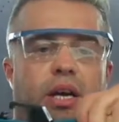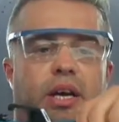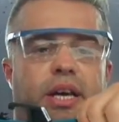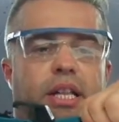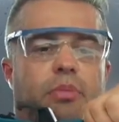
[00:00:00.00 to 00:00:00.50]

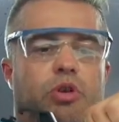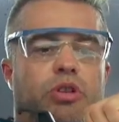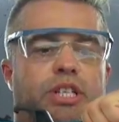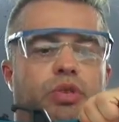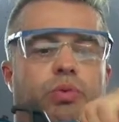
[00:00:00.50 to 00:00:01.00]
And I'm gonna
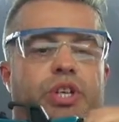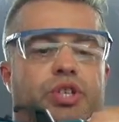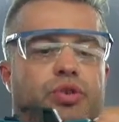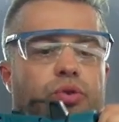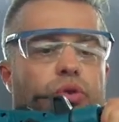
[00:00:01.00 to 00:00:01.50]
switch
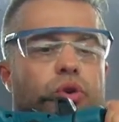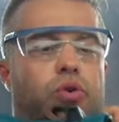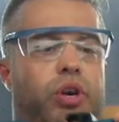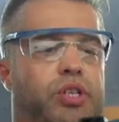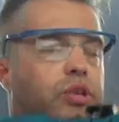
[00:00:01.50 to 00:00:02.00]
to
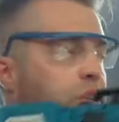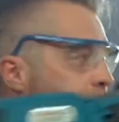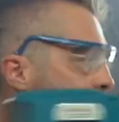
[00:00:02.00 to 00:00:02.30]
horizontal